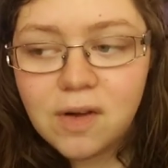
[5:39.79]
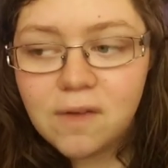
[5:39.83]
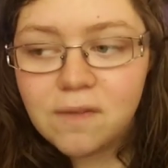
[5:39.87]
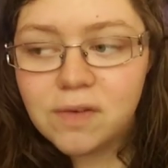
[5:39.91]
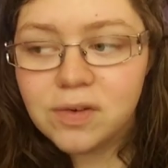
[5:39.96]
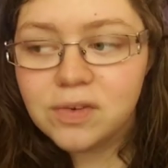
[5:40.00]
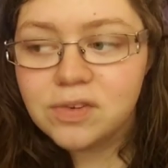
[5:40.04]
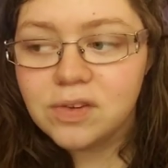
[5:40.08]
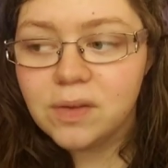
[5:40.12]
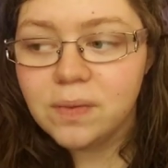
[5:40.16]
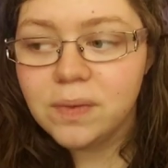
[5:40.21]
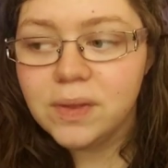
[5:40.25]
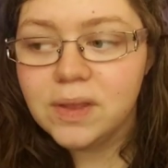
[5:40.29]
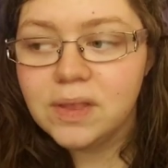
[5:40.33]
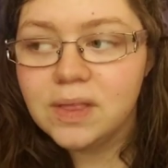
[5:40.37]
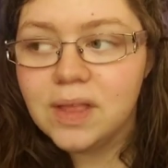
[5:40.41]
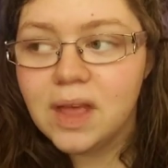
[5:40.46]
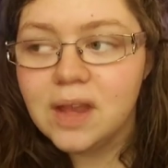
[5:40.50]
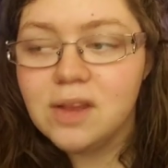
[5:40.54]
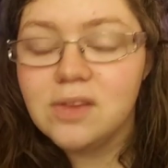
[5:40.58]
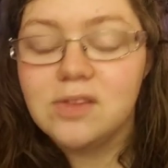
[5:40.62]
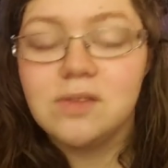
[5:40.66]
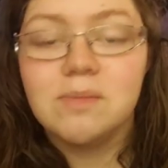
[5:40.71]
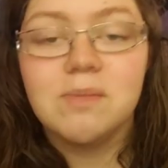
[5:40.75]
for something
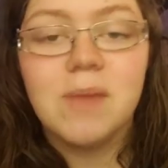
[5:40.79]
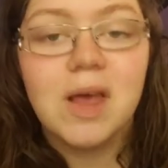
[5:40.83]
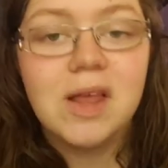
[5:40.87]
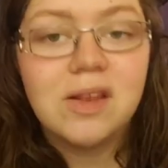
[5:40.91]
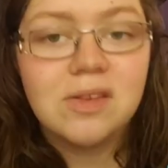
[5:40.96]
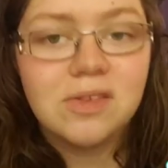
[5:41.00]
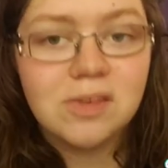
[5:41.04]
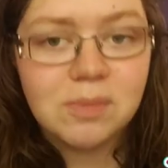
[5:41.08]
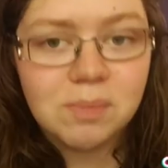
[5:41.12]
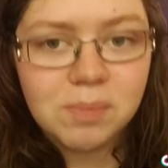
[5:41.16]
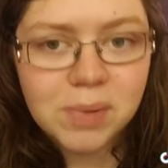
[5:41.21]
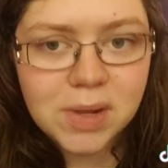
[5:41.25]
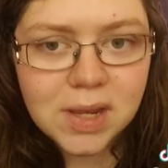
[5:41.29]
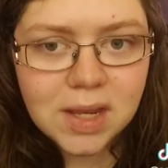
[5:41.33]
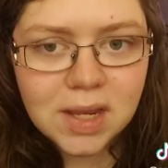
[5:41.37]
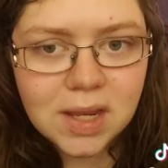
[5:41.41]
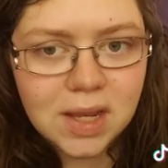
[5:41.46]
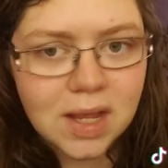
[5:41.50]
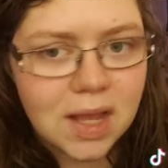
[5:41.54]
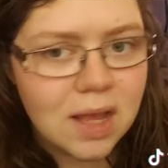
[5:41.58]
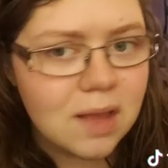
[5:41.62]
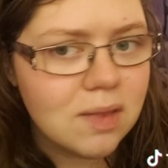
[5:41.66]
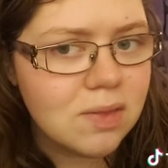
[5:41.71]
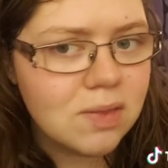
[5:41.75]
that is meant to
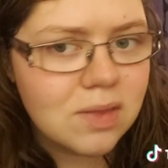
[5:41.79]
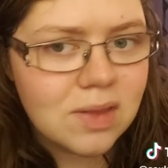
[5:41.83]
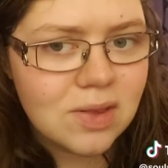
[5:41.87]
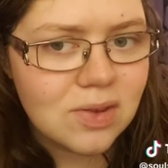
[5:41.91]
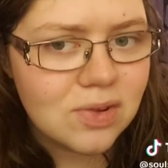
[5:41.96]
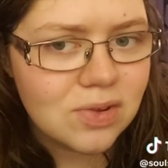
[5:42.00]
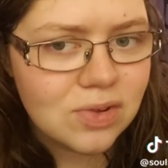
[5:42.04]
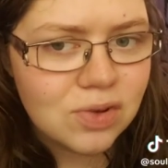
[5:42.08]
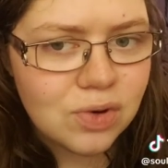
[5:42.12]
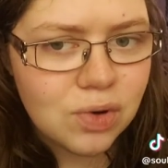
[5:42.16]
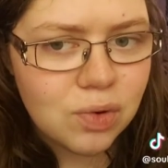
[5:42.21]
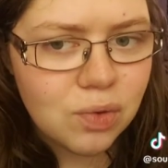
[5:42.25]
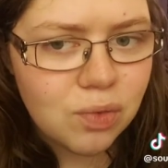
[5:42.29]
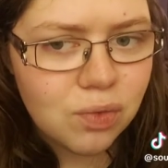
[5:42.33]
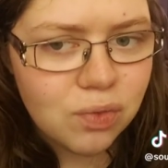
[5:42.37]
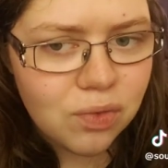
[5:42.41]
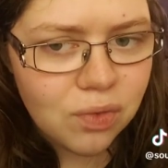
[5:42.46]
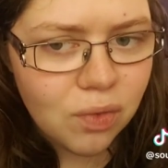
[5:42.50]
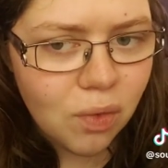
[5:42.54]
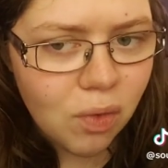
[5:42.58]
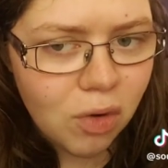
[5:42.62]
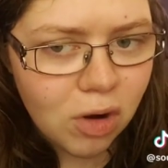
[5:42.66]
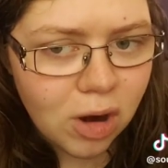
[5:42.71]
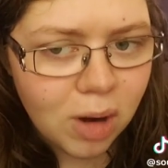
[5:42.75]
be in this new
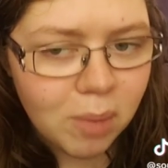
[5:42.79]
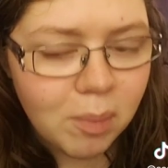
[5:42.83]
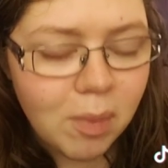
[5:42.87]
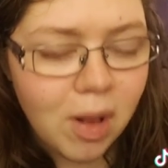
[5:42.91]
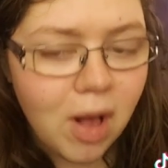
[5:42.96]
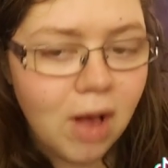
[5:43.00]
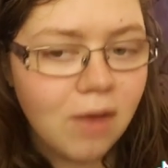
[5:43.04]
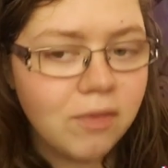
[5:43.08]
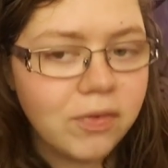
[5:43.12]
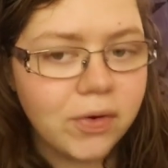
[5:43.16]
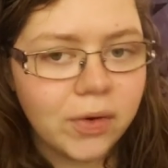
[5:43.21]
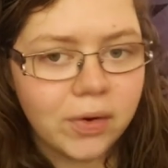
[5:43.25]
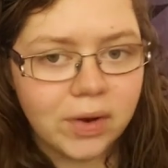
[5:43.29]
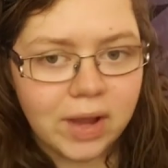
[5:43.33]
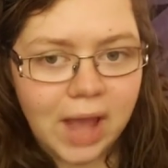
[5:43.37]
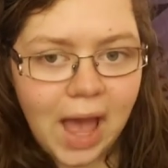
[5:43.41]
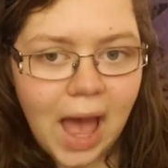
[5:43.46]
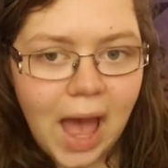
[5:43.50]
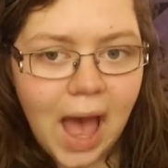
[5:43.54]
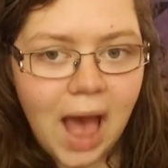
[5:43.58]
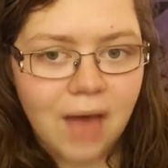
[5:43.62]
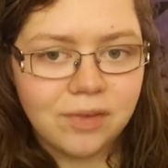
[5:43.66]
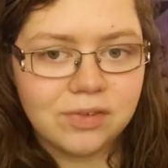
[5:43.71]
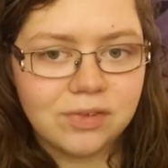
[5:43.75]
form of your
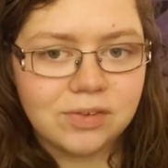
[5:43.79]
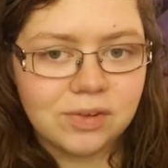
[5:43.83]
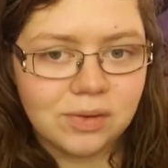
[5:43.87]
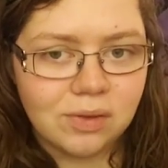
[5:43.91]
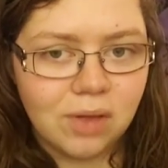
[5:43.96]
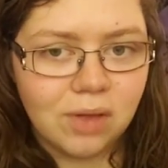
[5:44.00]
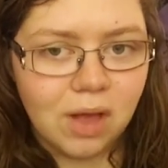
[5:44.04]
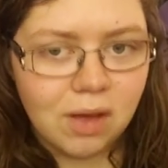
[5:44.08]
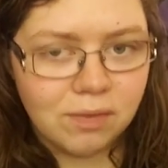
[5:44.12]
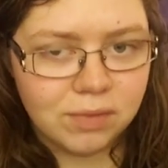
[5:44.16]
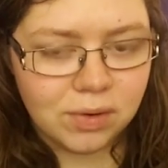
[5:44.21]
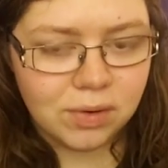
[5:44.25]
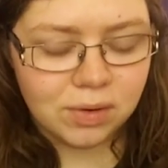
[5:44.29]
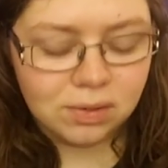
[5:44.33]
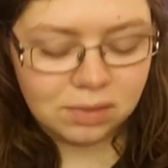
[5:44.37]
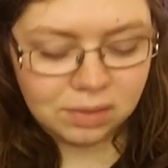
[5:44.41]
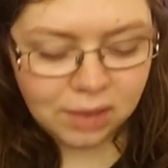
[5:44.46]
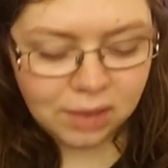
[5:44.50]
castle, of your